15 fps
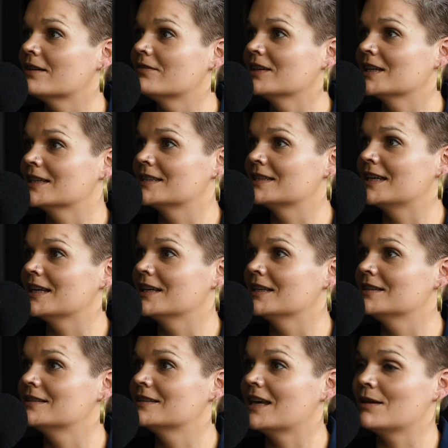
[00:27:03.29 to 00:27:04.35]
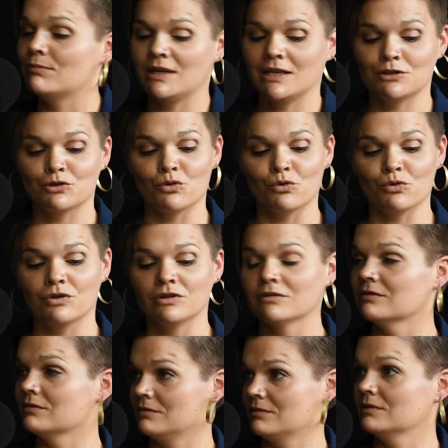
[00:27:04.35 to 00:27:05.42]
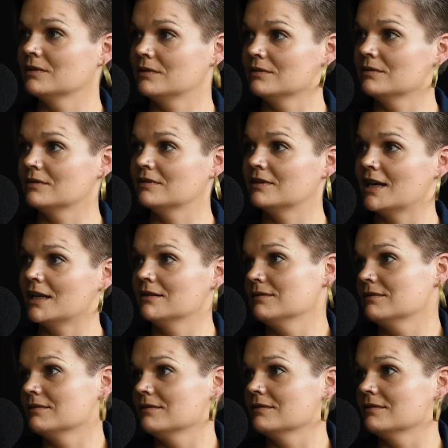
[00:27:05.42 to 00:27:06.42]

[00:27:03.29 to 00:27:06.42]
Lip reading: loving his kids and being told that